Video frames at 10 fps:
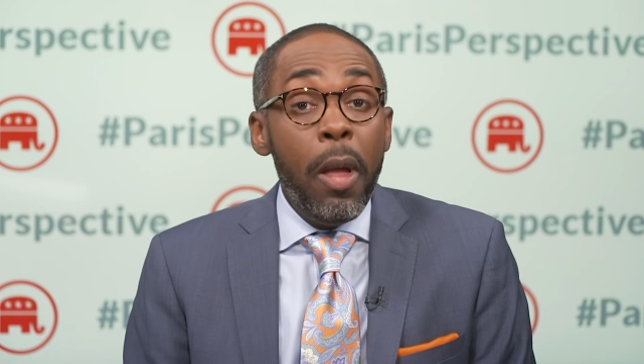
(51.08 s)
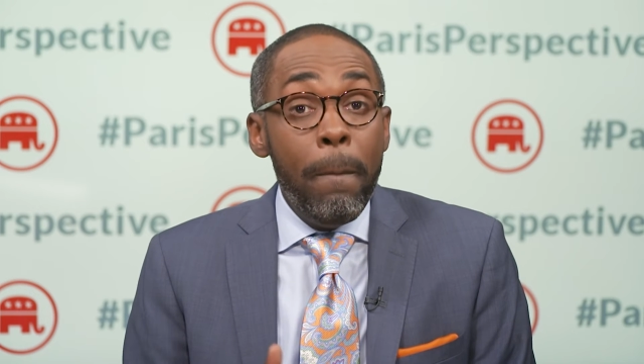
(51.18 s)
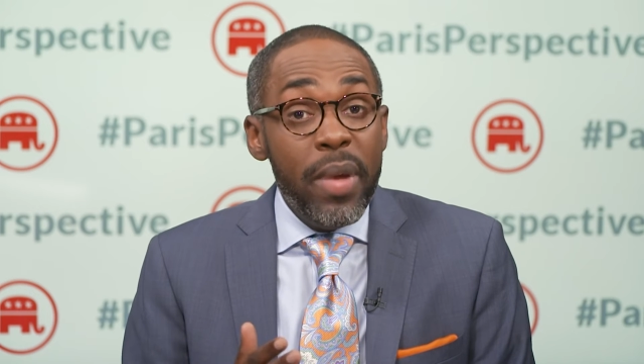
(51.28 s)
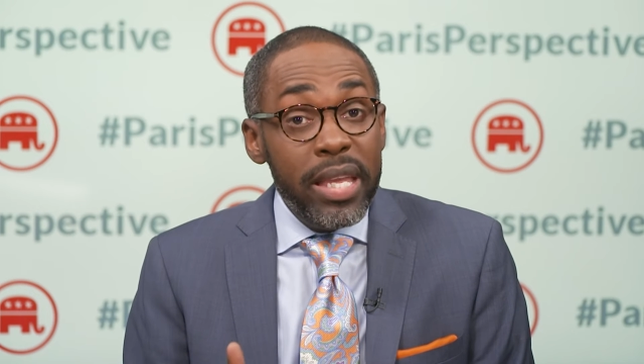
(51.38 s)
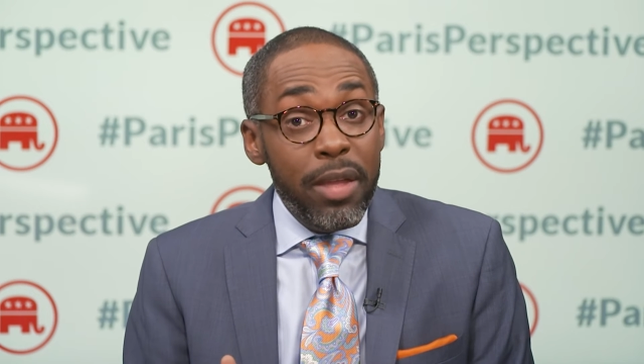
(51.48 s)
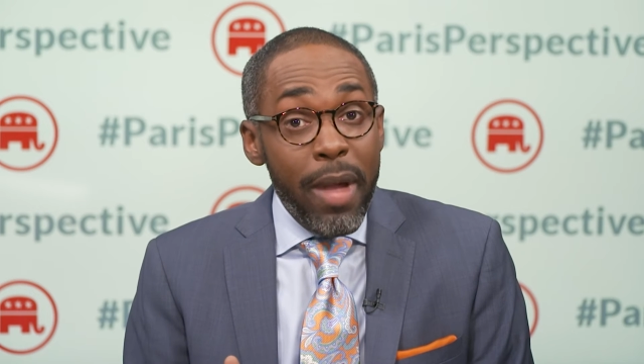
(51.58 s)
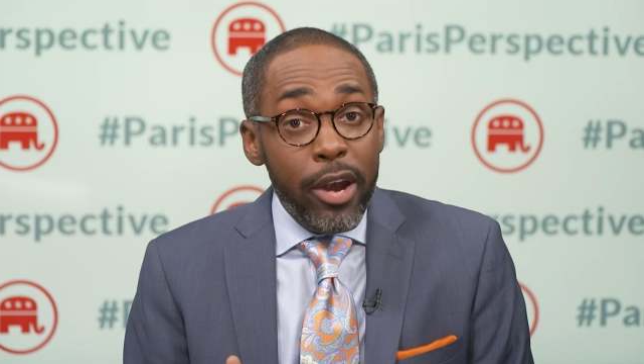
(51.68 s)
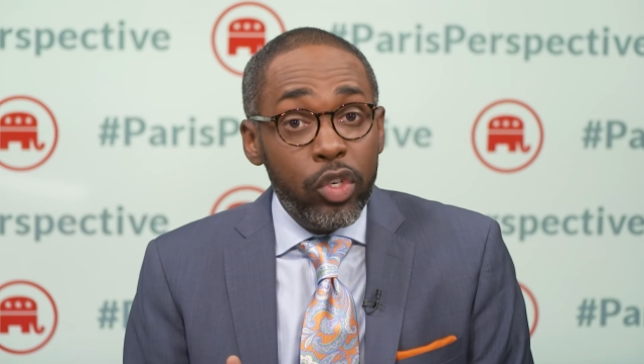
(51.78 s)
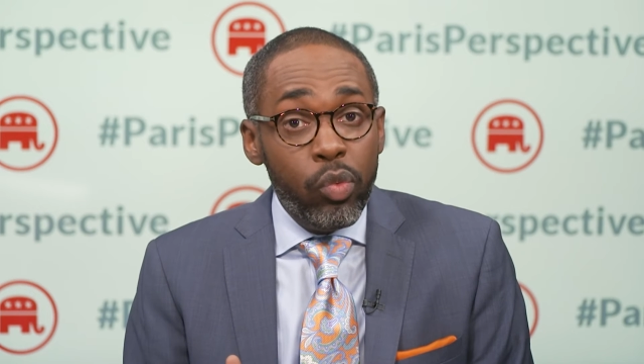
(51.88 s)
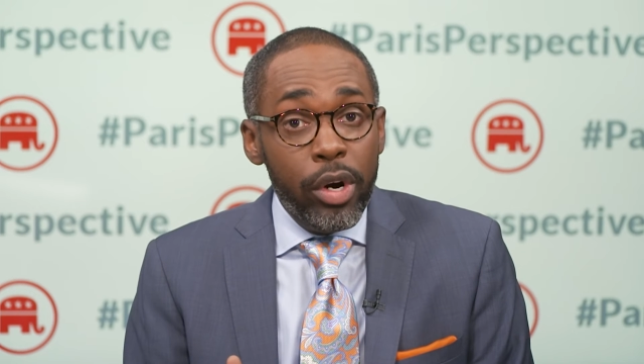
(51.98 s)
Making
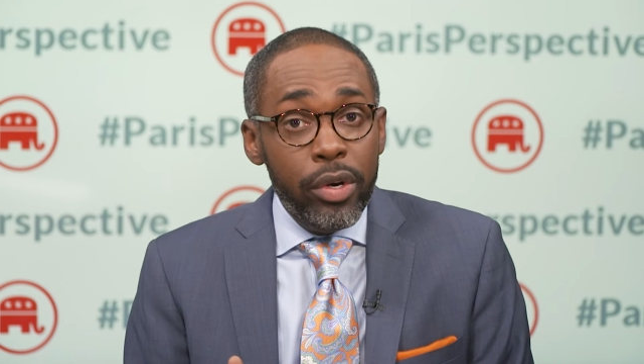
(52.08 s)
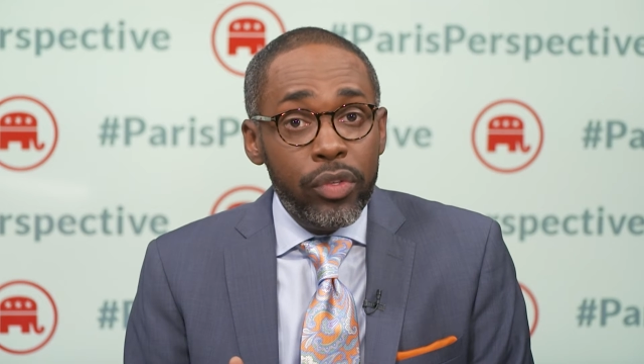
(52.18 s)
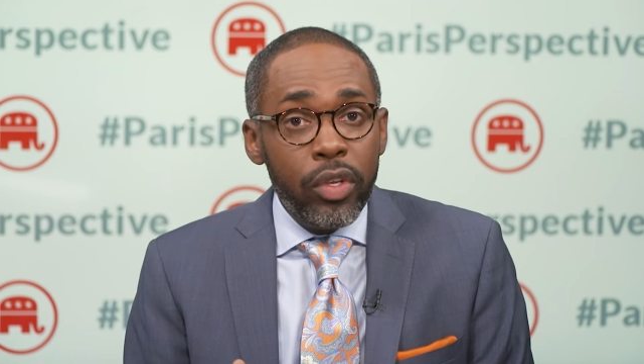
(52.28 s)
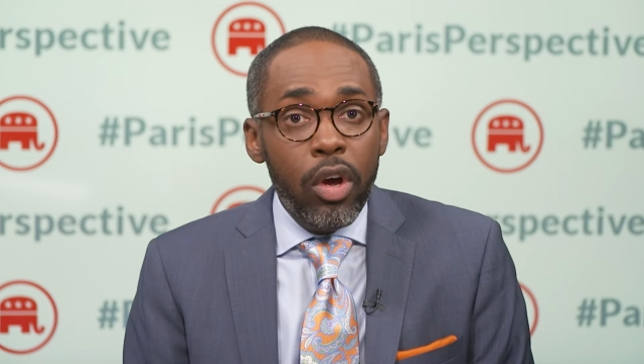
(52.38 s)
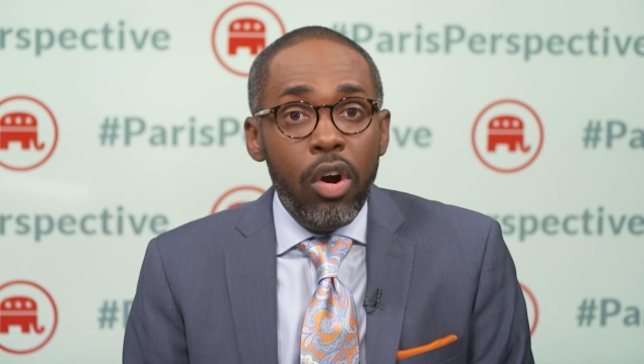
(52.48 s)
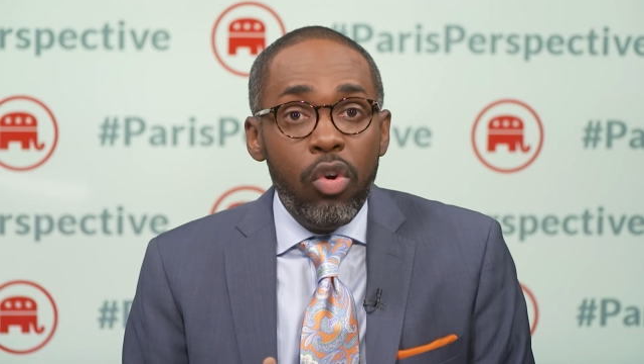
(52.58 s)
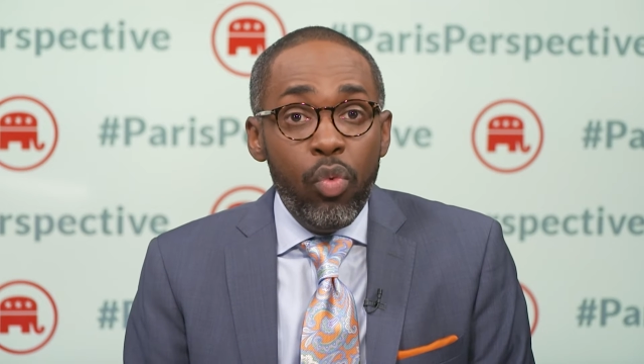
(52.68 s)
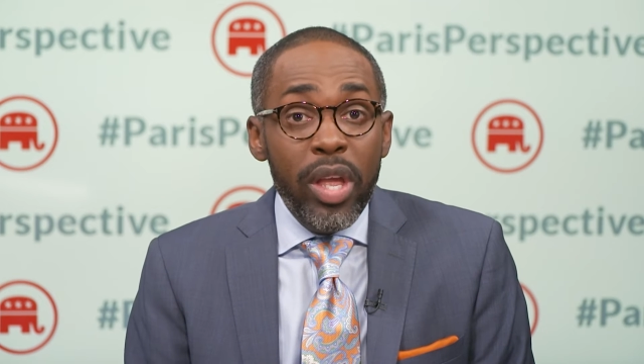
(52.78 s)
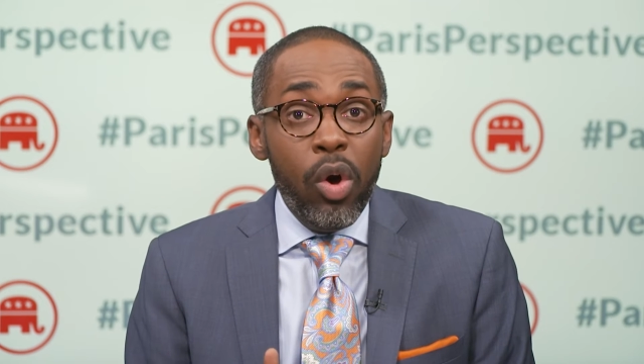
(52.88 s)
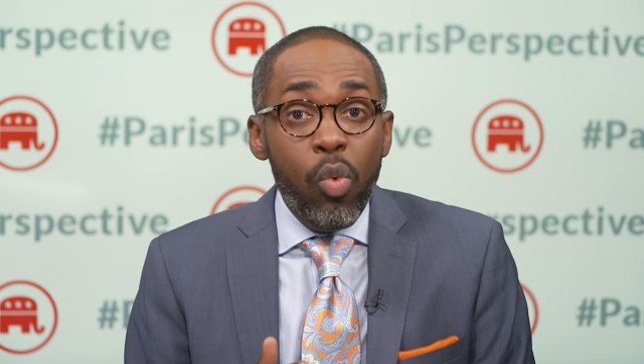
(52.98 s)
matters worse,
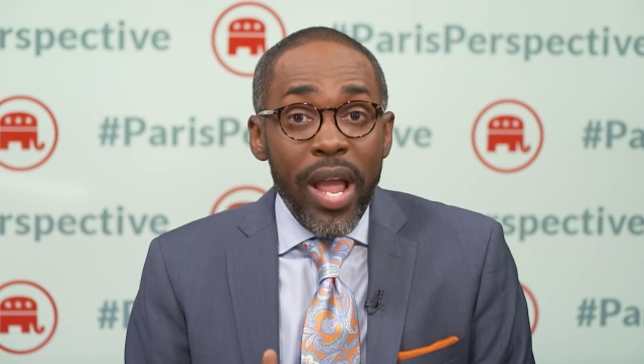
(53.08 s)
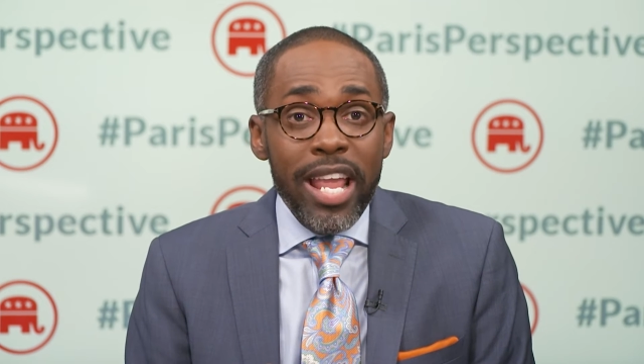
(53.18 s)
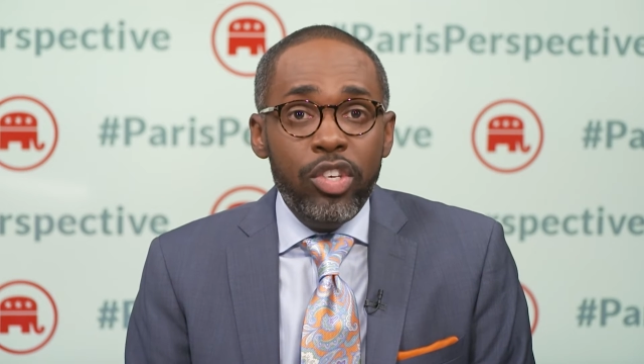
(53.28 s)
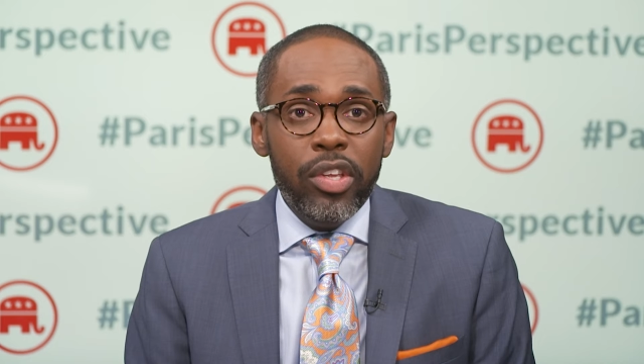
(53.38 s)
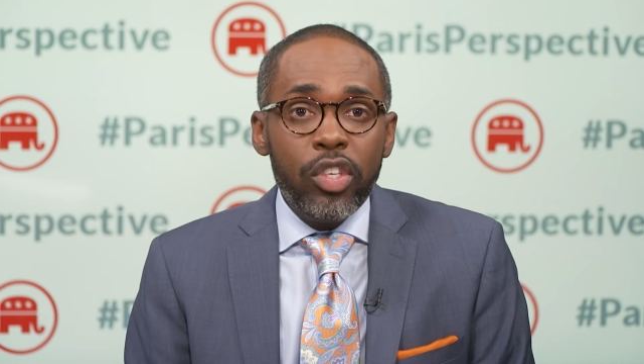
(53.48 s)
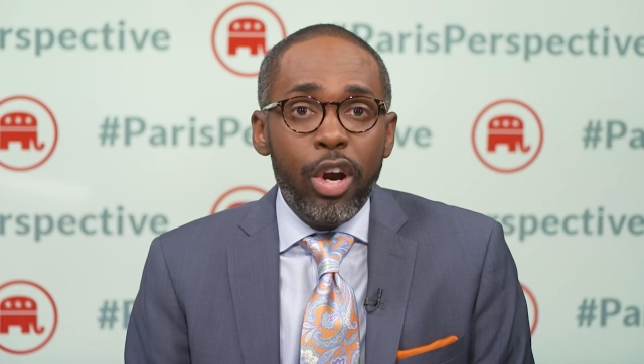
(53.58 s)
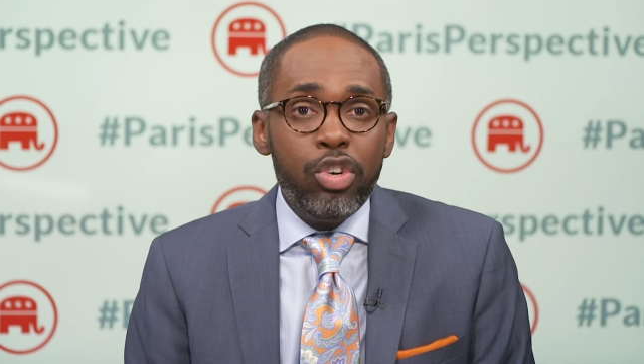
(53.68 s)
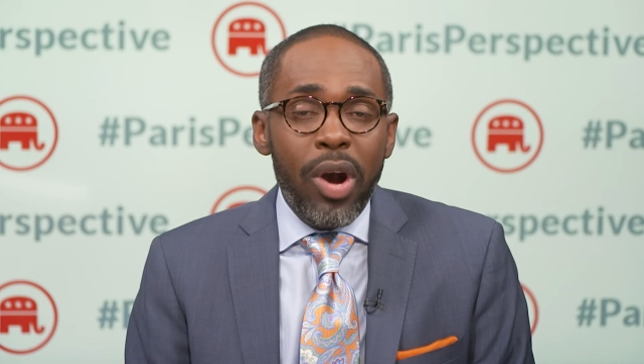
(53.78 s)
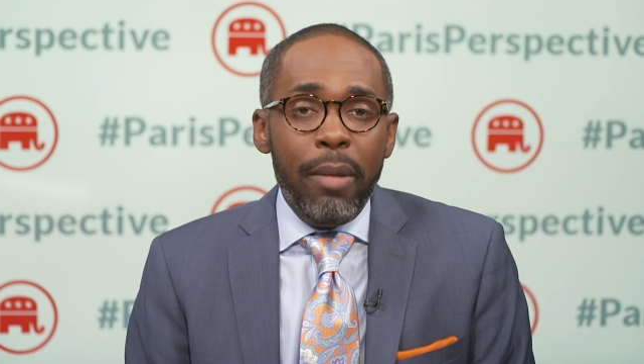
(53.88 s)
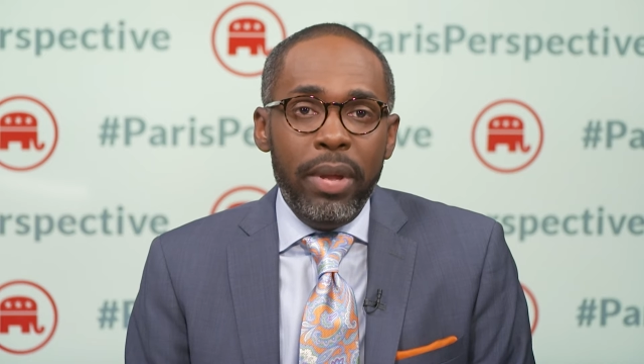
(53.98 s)
real wages are
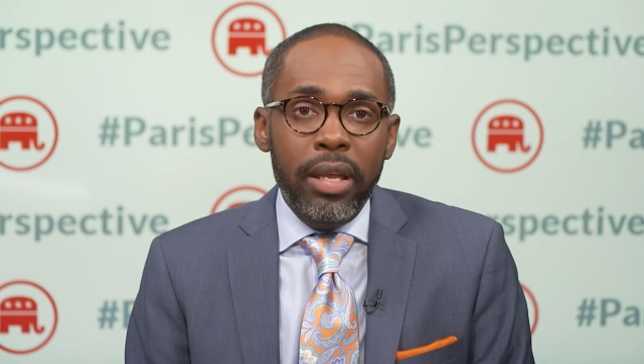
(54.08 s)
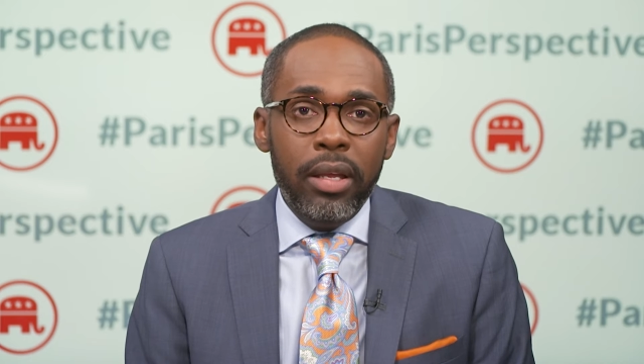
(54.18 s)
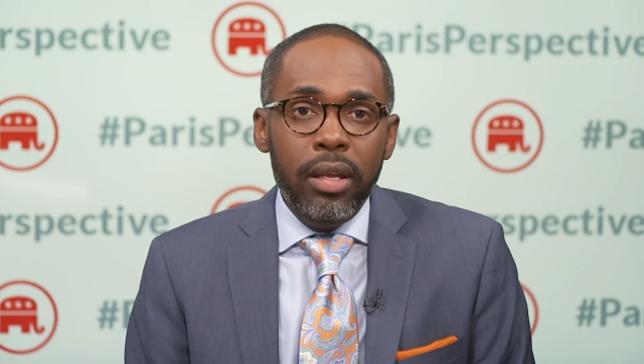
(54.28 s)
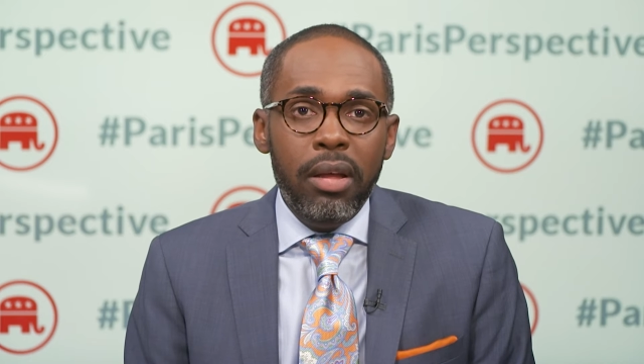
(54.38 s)
dropping.